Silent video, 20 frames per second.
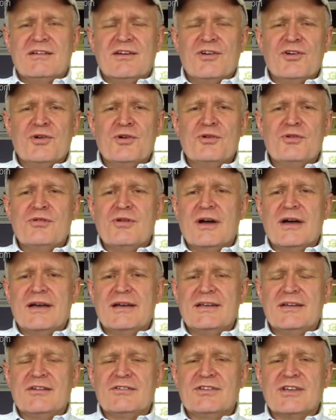who
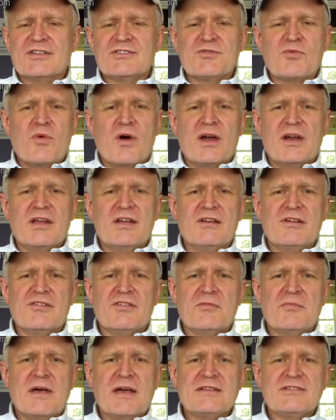doesn't want to hear
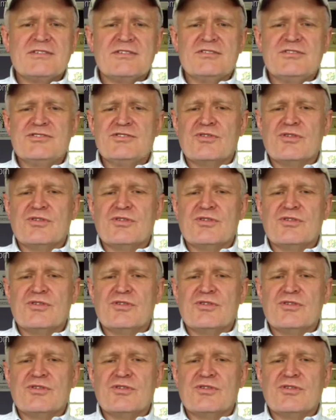the message,